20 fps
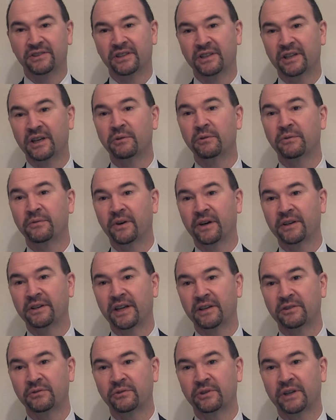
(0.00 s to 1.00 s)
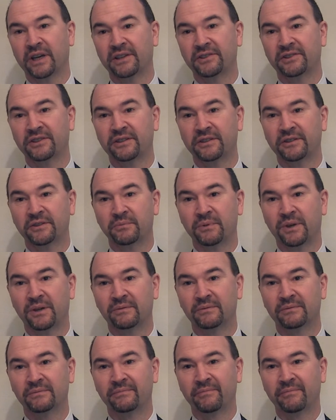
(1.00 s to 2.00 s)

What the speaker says: in liquefied natural gas in as well.